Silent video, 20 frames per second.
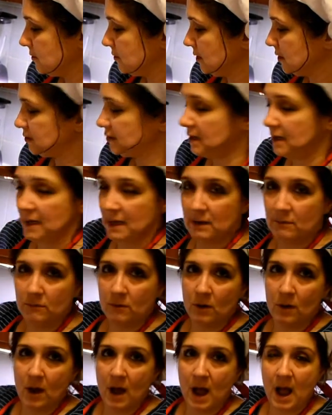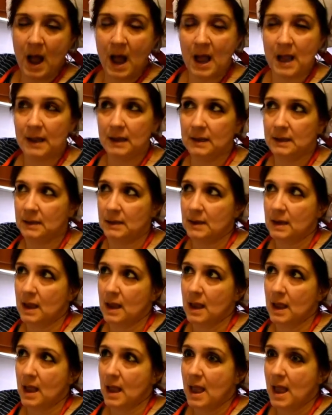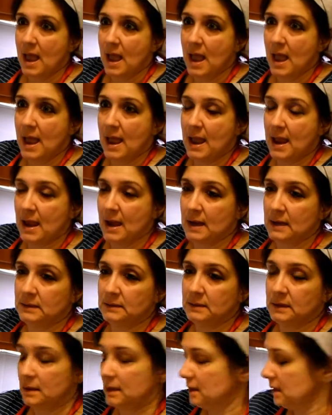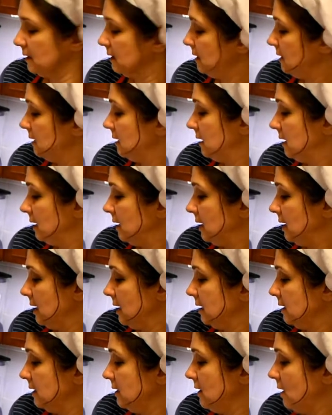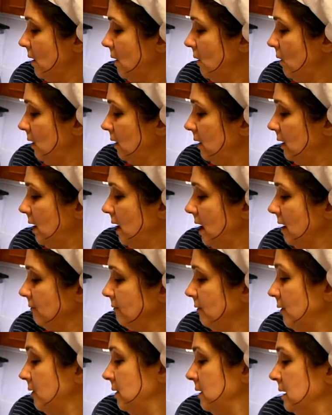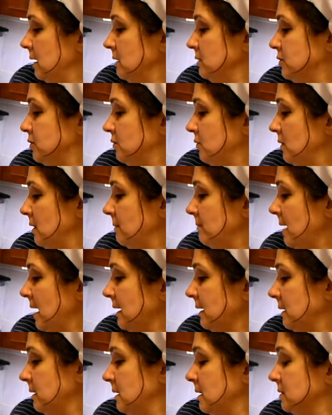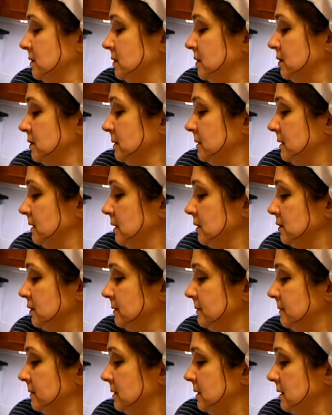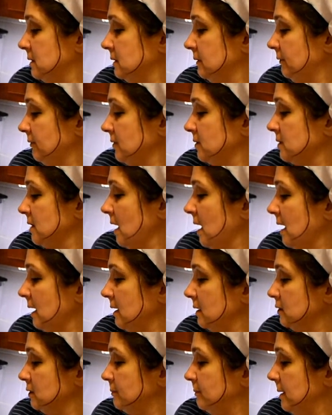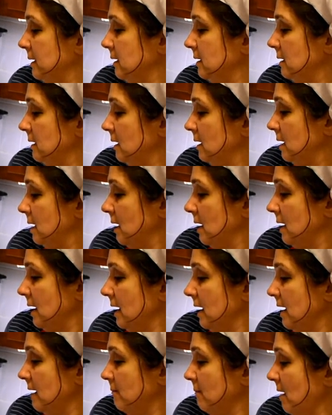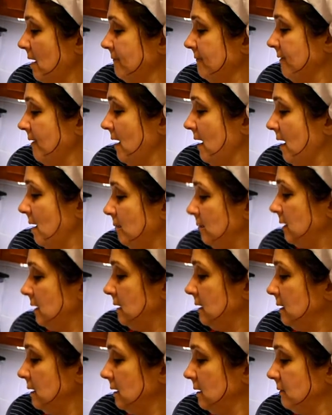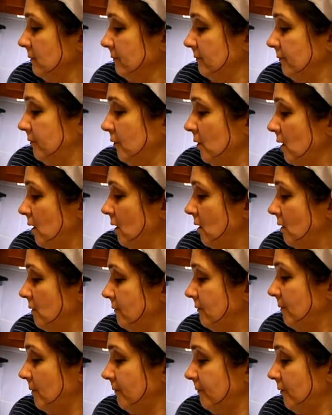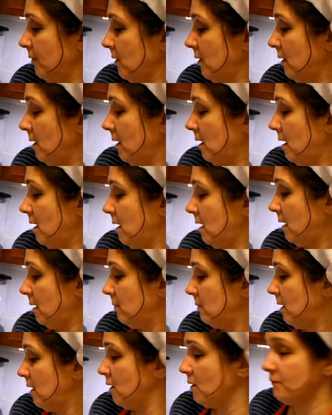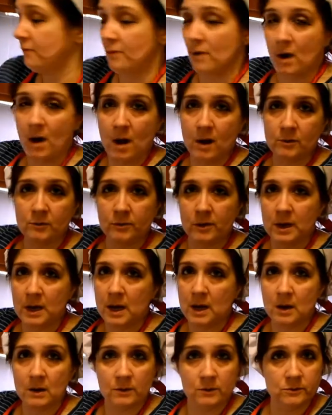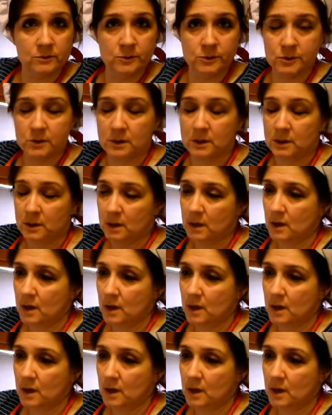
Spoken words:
just to get it real hot. And you know, I really enjoy making this. This frittata's been in my family for over 100 years.